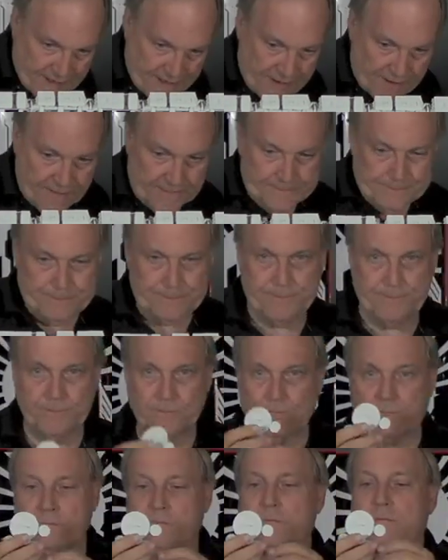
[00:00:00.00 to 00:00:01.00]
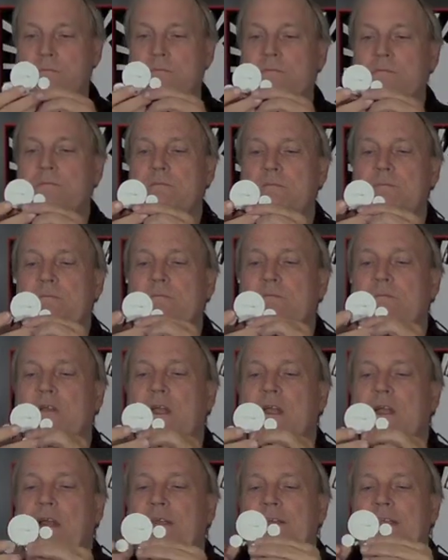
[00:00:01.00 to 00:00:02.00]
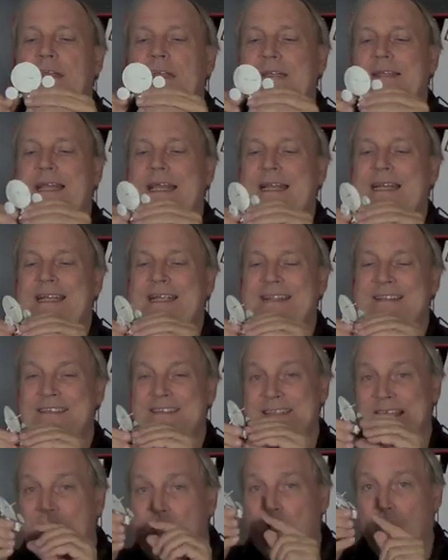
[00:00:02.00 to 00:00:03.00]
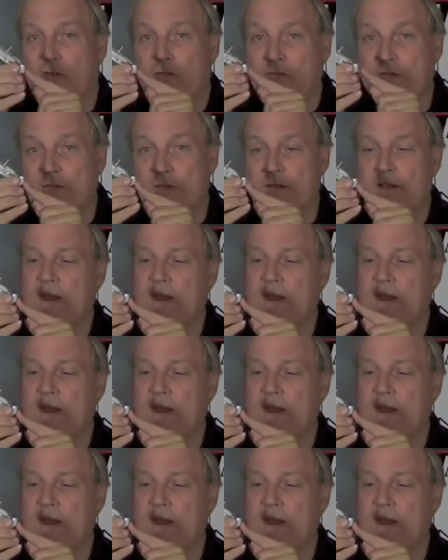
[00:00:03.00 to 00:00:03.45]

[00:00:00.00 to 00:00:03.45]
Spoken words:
here, the antenna itself